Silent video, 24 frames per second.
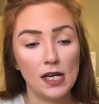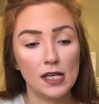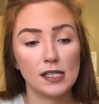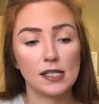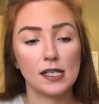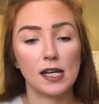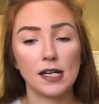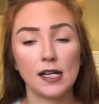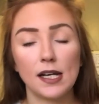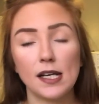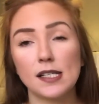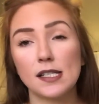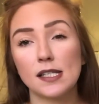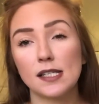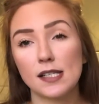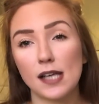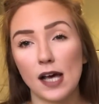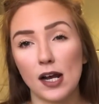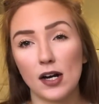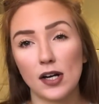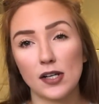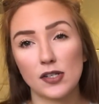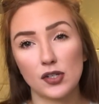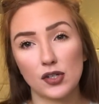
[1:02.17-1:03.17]
Sundays and
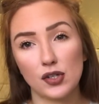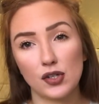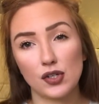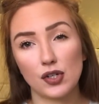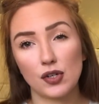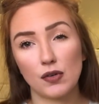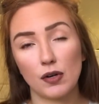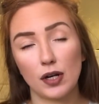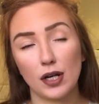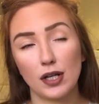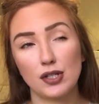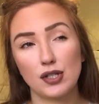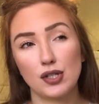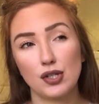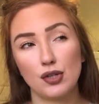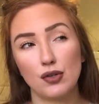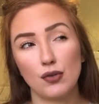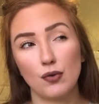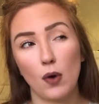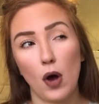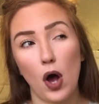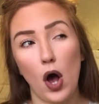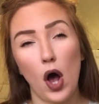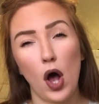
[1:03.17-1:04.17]
Saturdays are usually when I
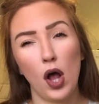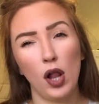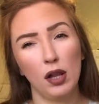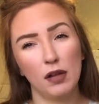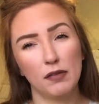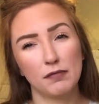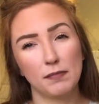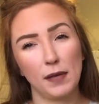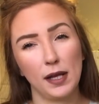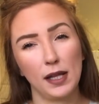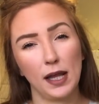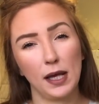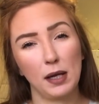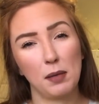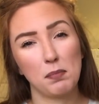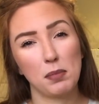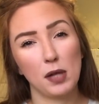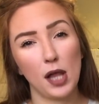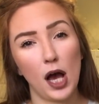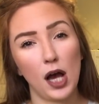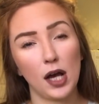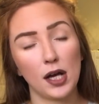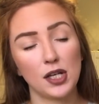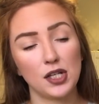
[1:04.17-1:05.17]
do all of my like
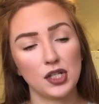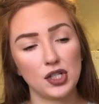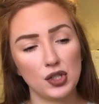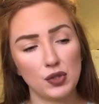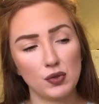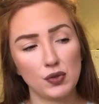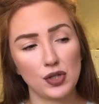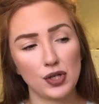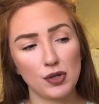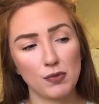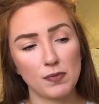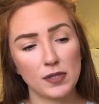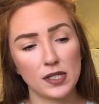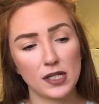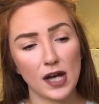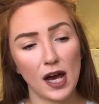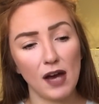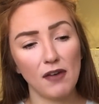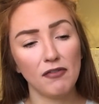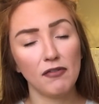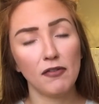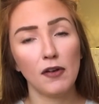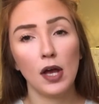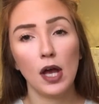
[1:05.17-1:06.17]
blog and YouTube
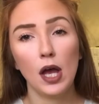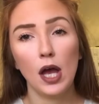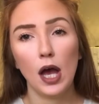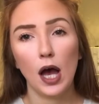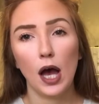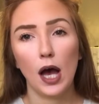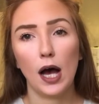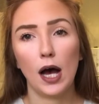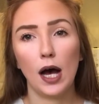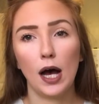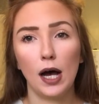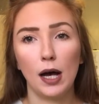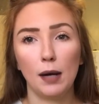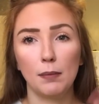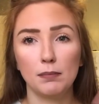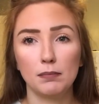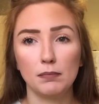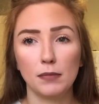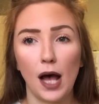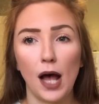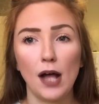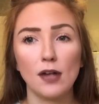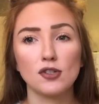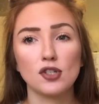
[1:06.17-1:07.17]
stuff. Um,
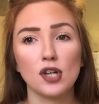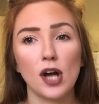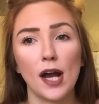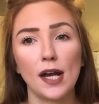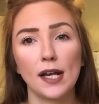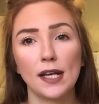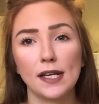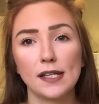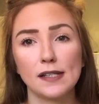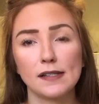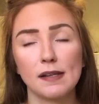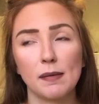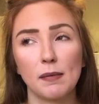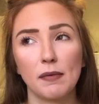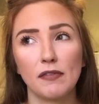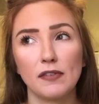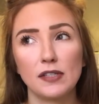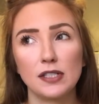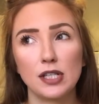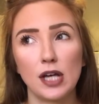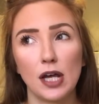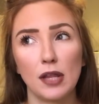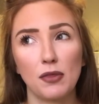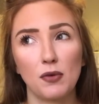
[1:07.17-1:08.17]
I'll try to get some of
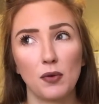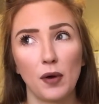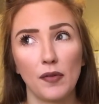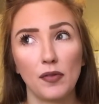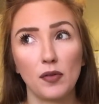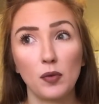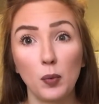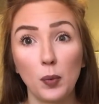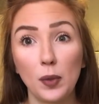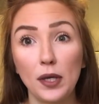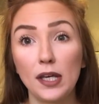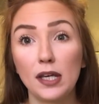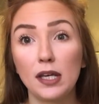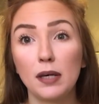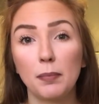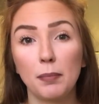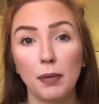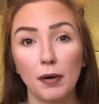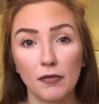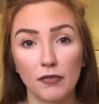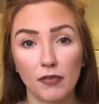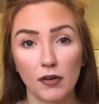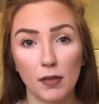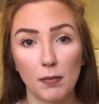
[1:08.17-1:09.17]
it done throughout the week,
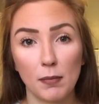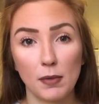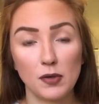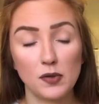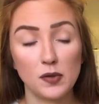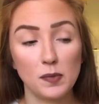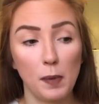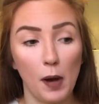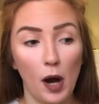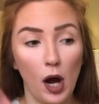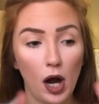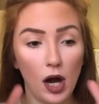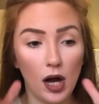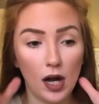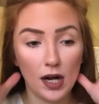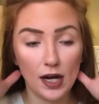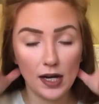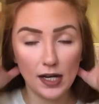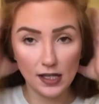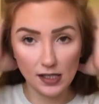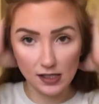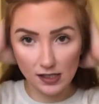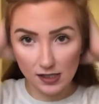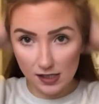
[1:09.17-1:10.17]
but for the most part,
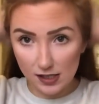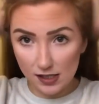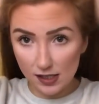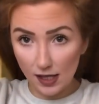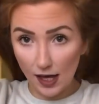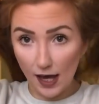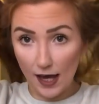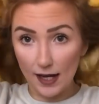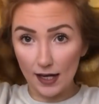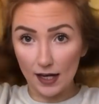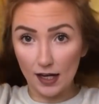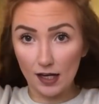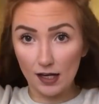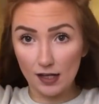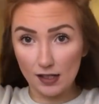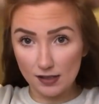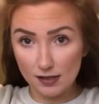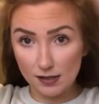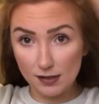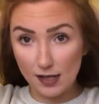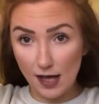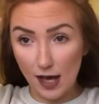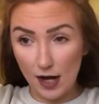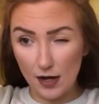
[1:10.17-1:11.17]
it's like
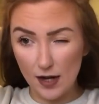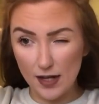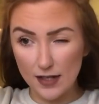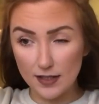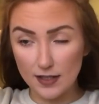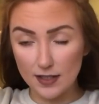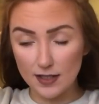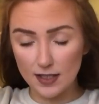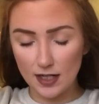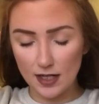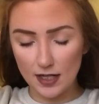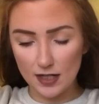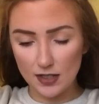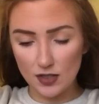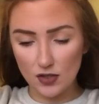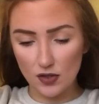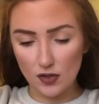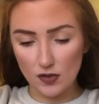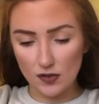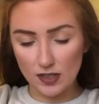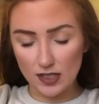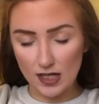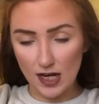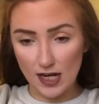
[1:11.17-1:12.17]
Saturdays and Sundays are
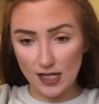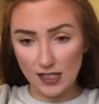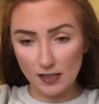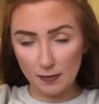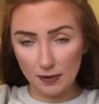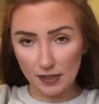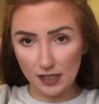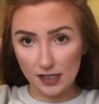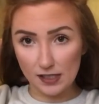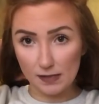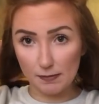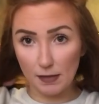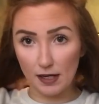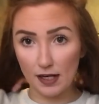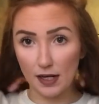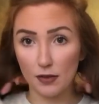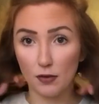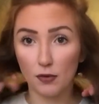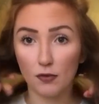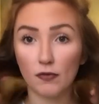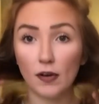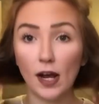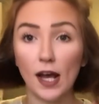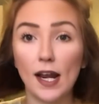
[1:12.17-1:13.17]
those days because Monday
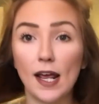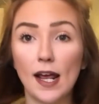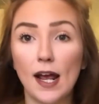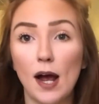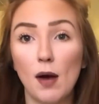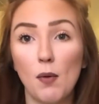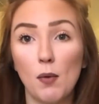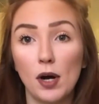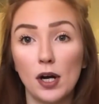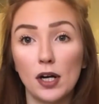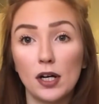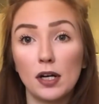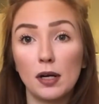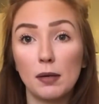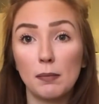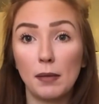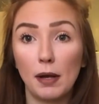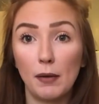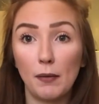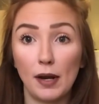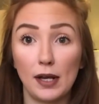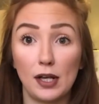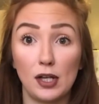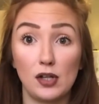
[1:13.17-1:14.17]
through Friday I work
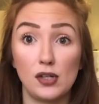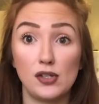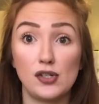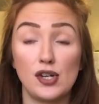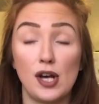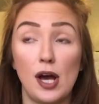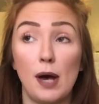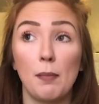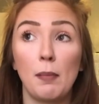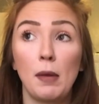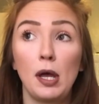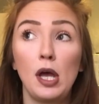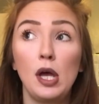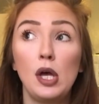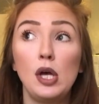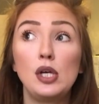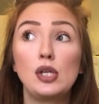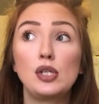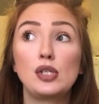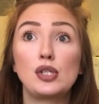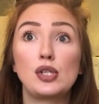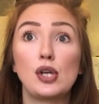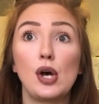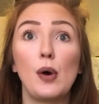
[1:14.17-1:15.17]
my regular job.
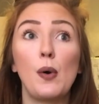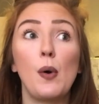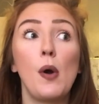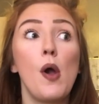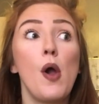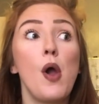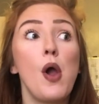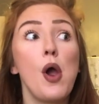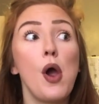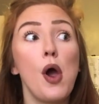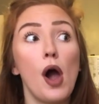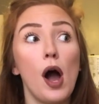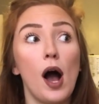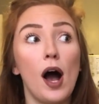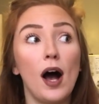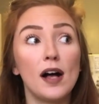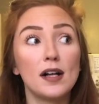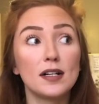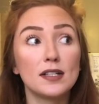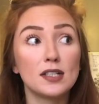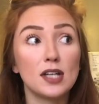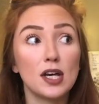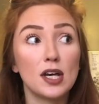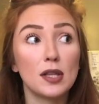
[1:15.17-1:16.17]
So
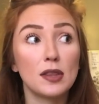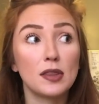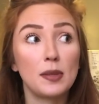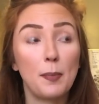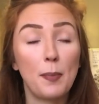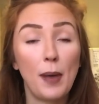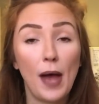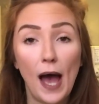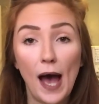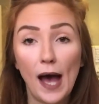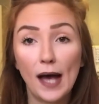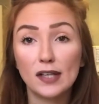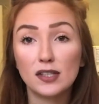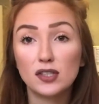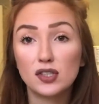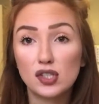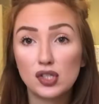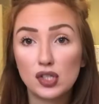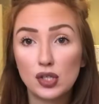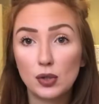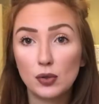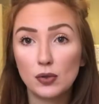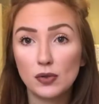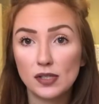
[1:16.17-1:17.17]
on the
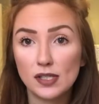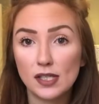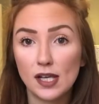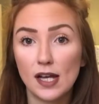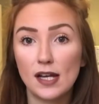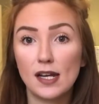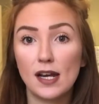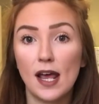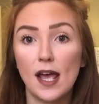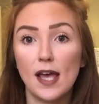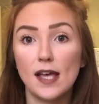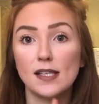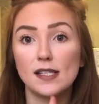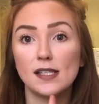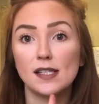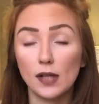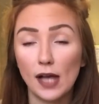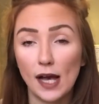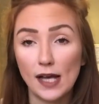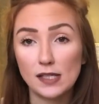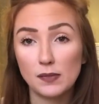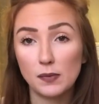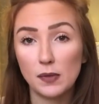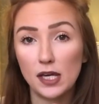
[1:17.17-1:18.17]
past two Sundays, the
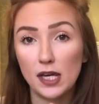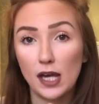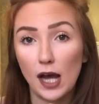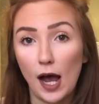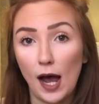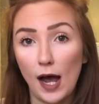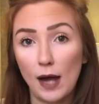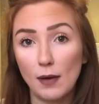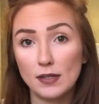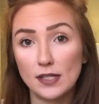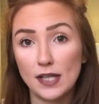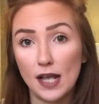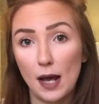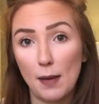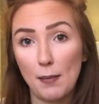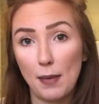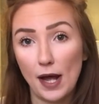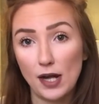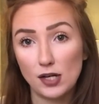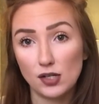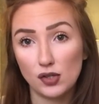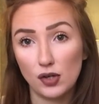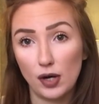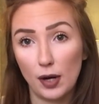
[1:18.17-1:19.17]
last week I was at a
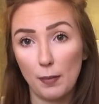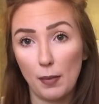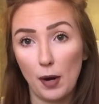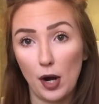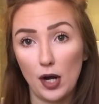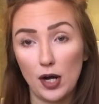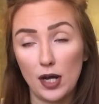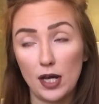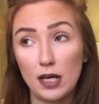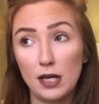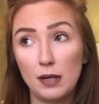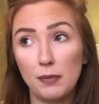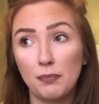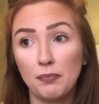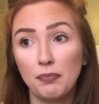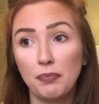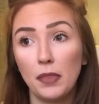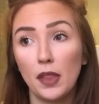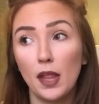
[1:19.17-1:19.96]
bachelorette party.